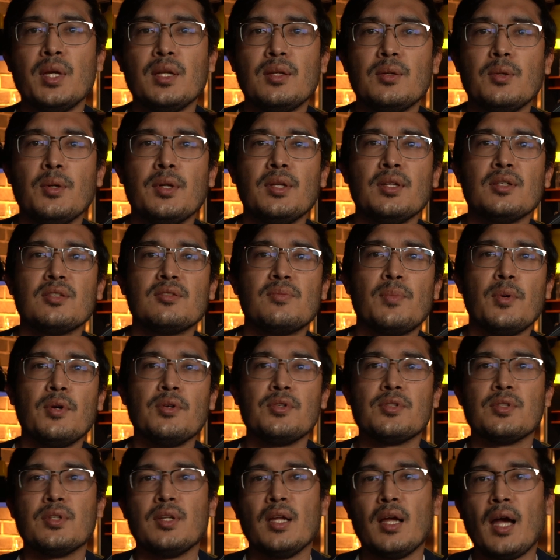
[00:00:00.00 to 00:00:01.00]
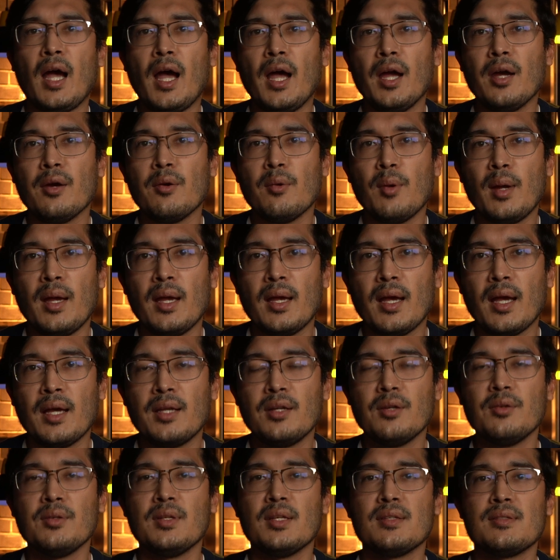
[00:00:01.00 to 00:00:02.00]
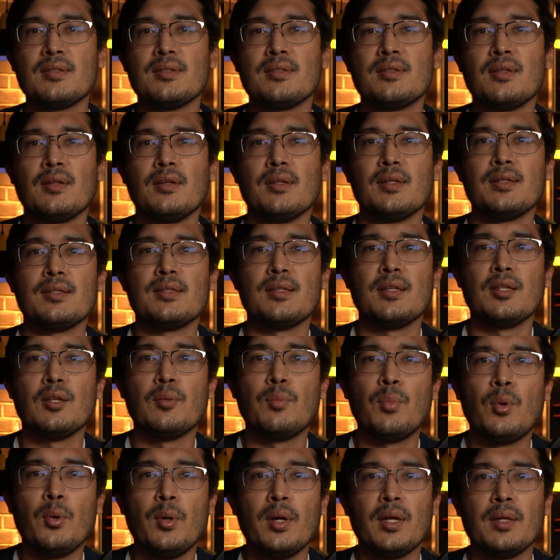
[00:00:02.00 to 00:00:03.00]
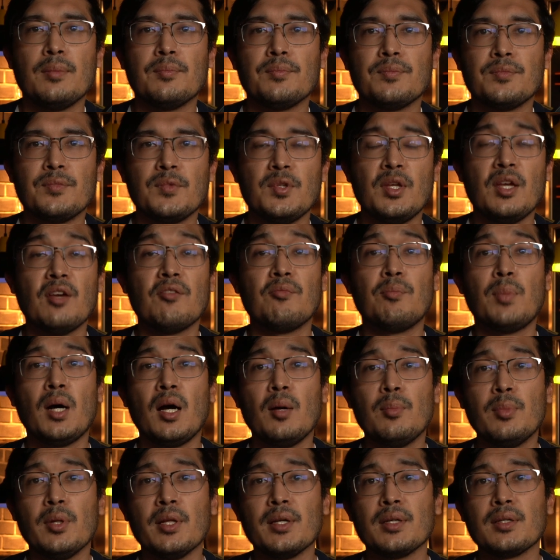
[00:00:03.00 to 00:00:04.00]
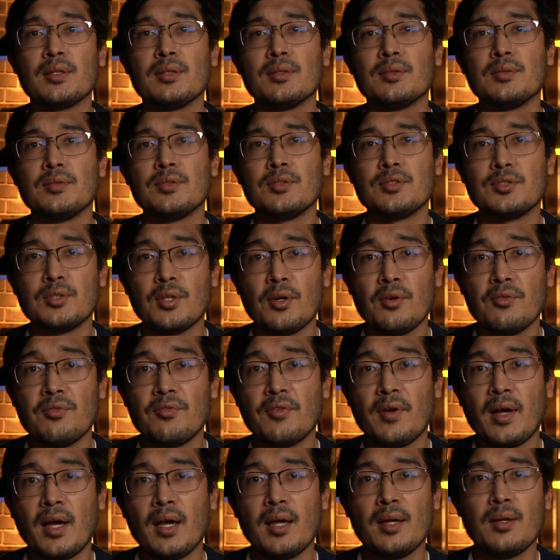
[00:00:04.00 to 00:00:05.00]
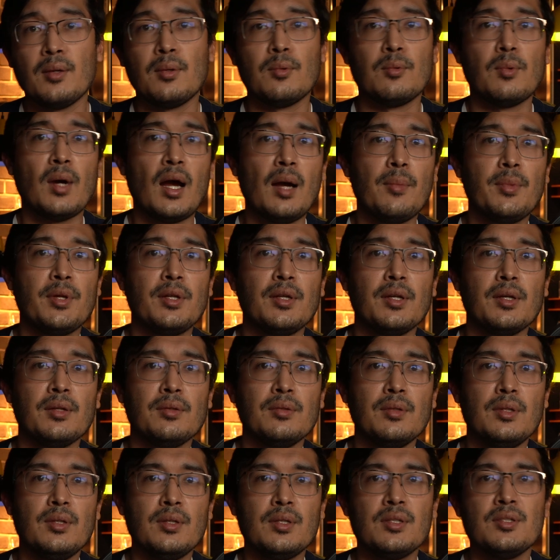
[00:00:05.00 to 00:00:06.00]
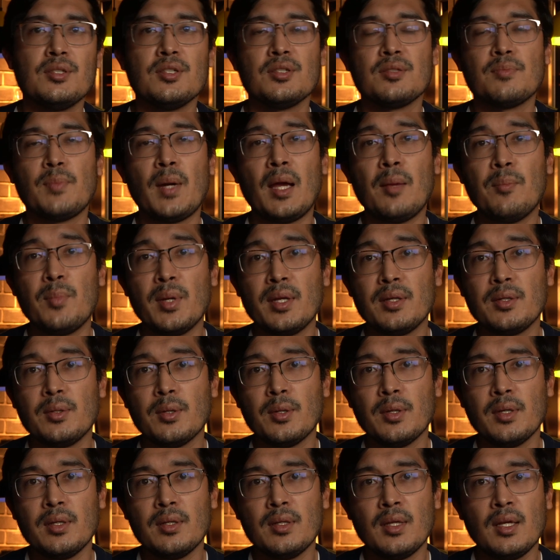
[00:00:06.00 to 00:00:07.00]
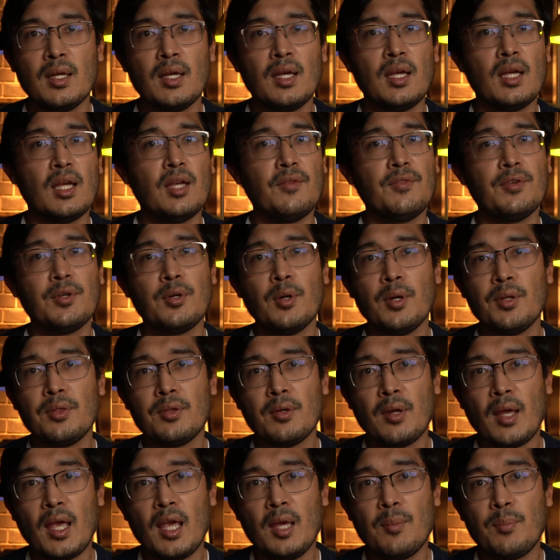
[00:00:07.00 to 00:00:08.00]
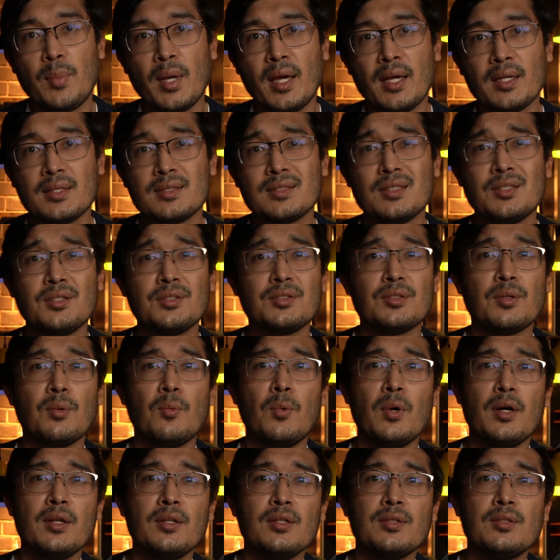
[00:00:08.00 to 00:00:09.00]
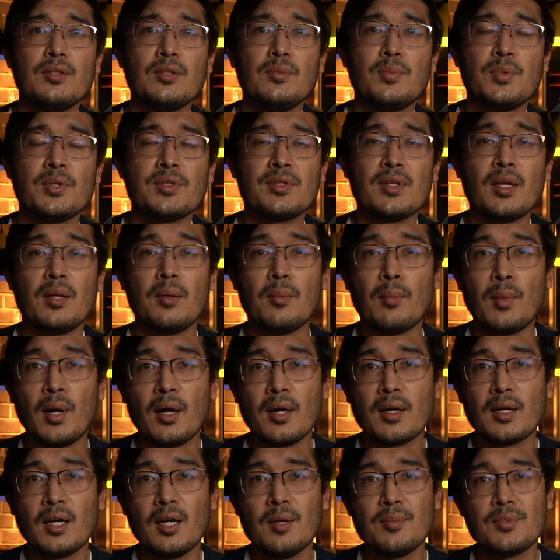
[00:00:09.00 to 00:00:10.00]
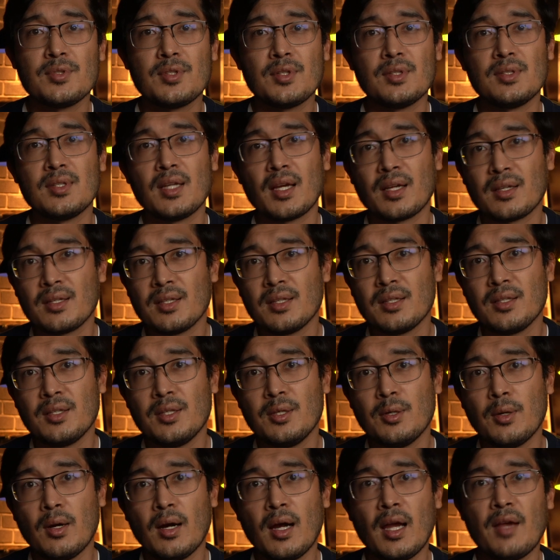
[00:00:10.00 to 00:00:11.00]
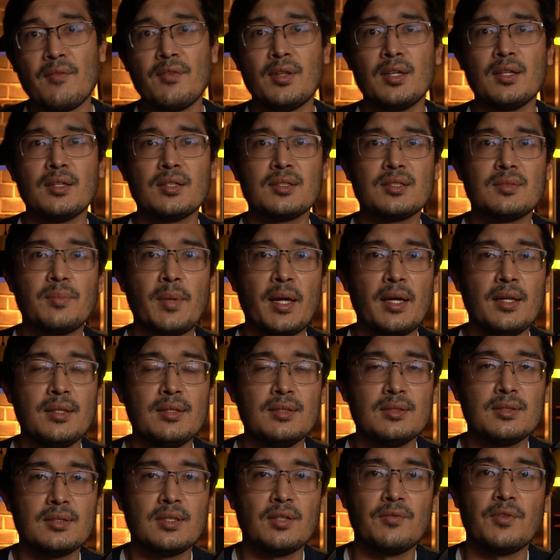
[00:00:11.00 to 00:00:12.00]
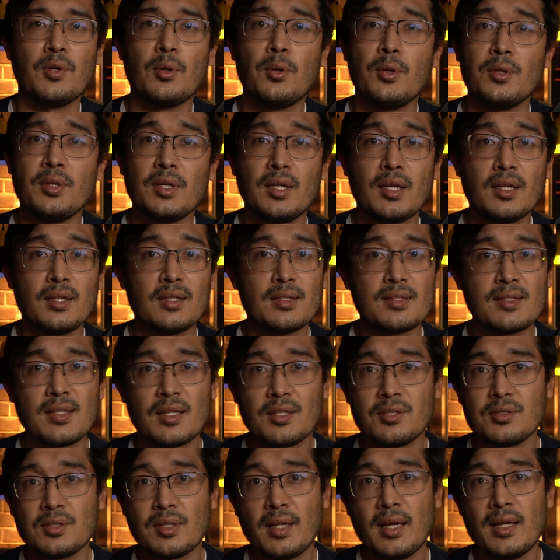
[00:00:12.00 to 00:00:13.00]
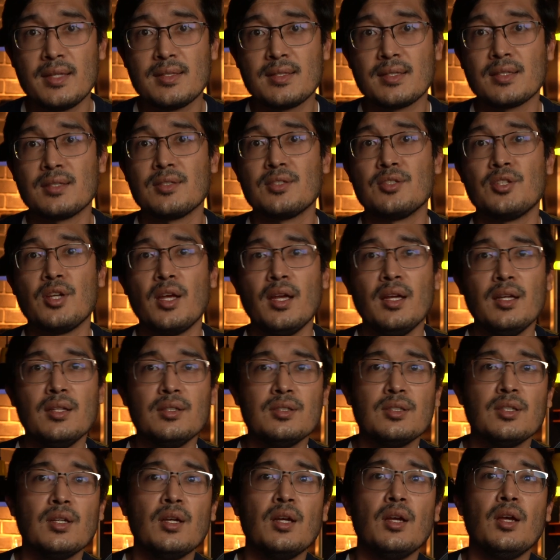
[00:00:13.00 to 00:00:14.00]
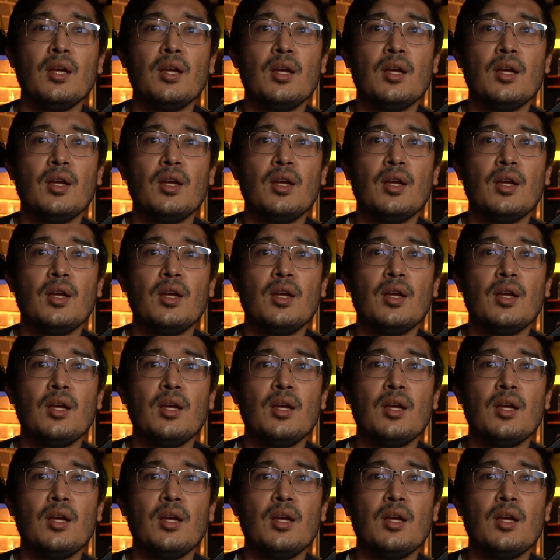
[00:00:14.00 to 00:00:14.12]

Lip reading: Bitcoin exposure in an IRA, I don't necessarily see the point. You have Public, SoFi, Robinhood. You can just buy Bitcoin. If you're going through Apex, there's a 1 to 2% markup, so technically you are having expense. If you're holding on a centralized exchange,